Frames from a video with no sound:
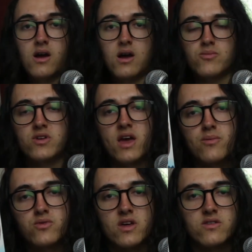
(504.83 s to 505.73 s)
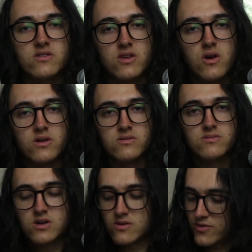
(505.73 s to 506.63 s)
I'm pretty happy with how this is going.
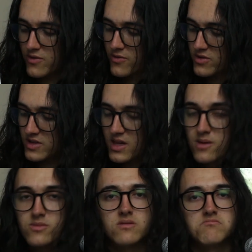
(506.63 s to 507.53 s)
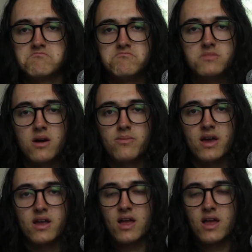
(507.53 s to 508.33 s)
For a first attempt, not bad.